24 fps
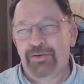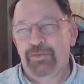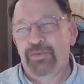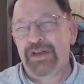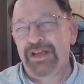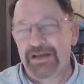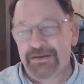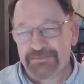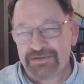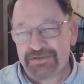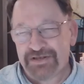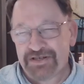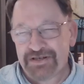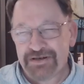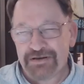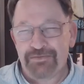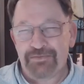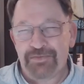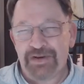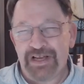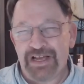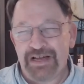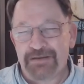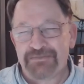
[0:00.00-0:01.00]
we absorb
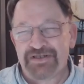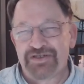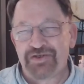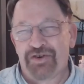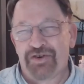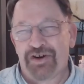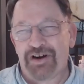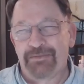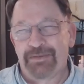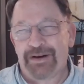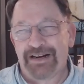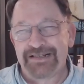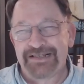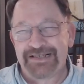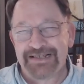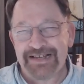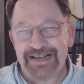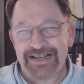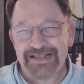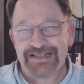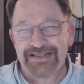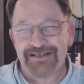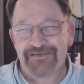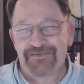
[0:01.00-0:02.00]
we absorb our
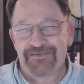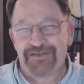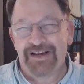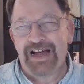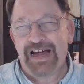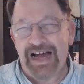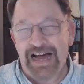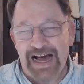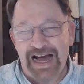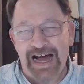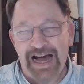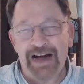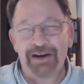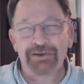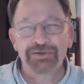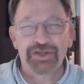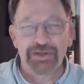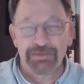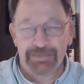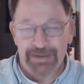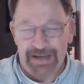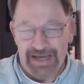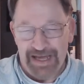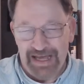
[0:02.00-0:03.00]
sense of how
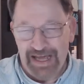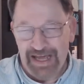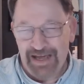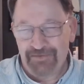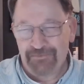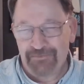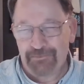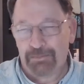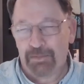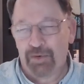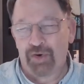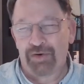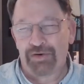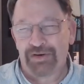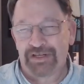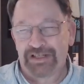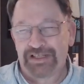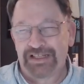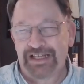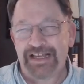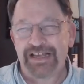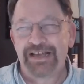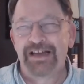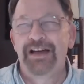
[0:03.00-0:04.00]
to behave
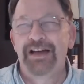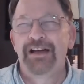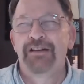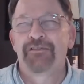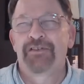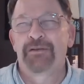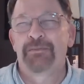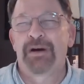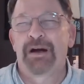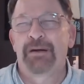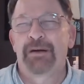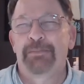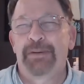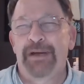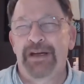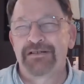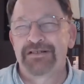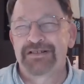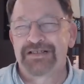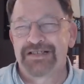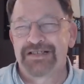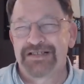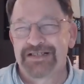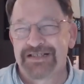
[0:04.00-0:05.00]
morally from our parents